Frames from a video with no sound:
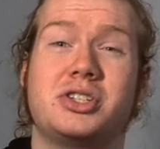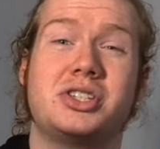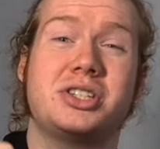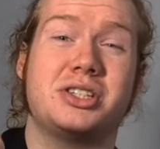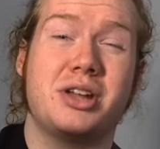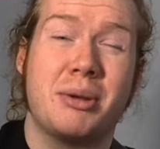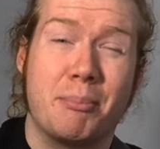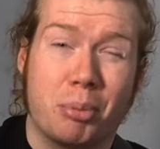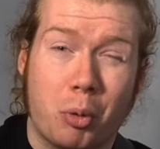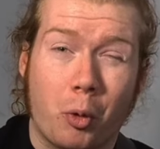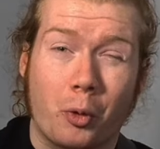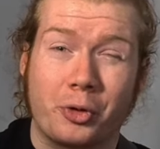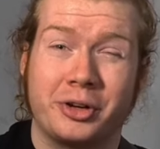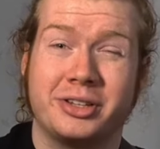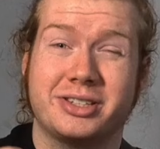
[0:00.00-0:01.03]

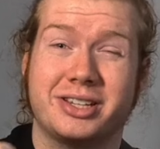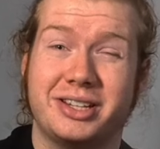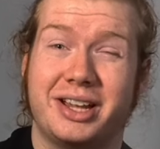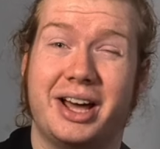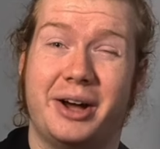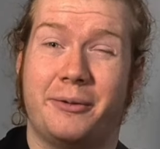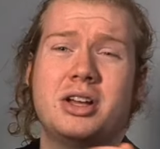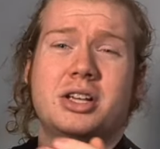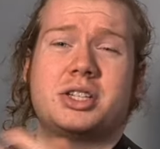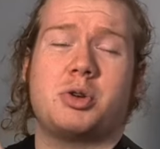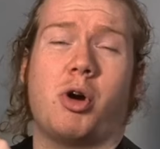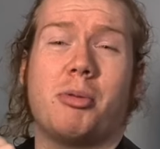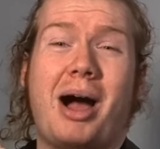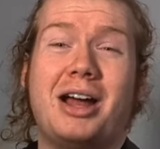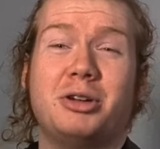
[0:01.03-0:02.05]
important to know. So
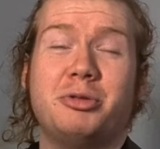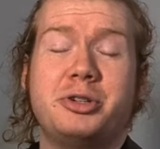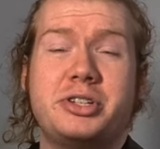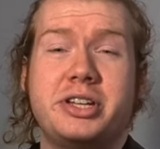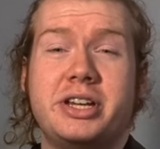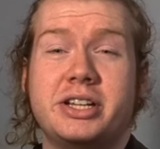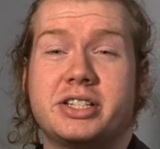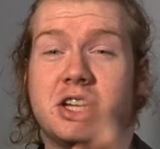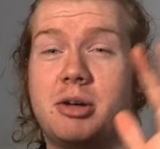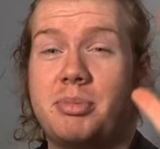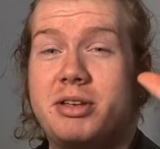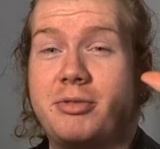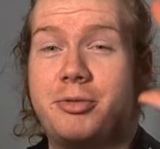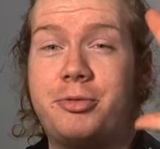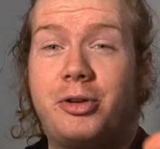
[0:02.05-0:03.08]
our model routine is going to
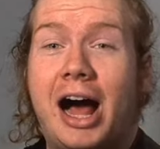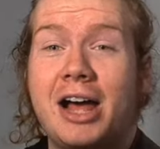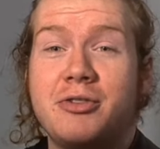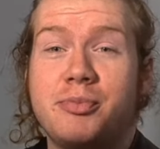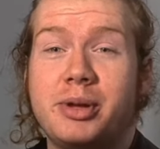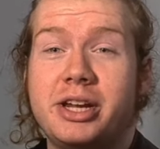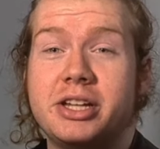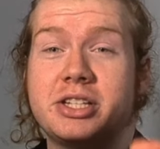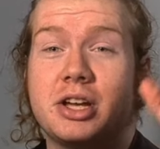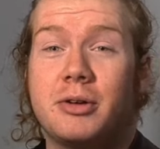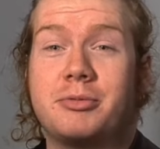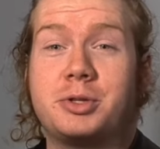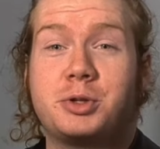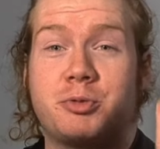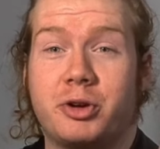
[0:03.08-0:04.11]
be 5 minutes
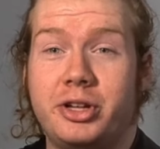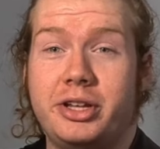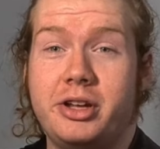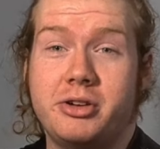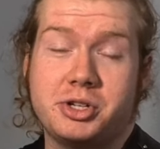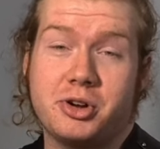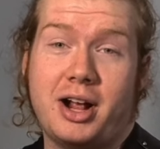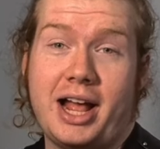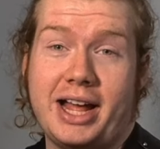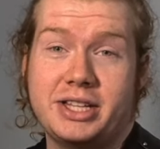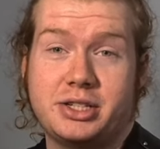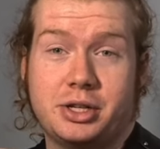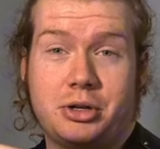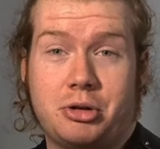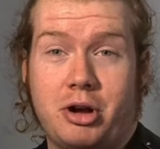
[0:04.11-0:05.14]
of drilling your triads
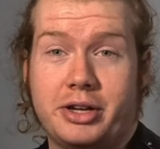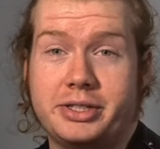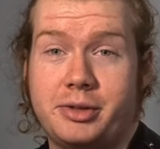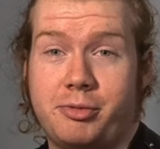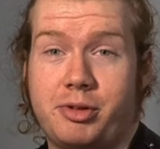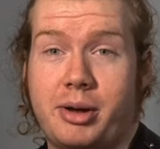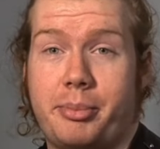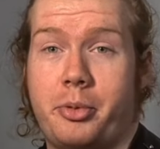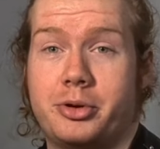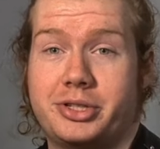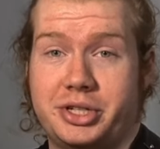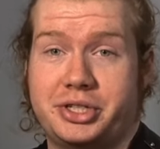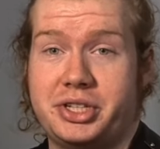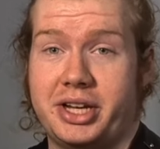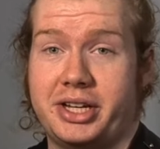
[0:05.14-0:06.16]
across the fretboard, just like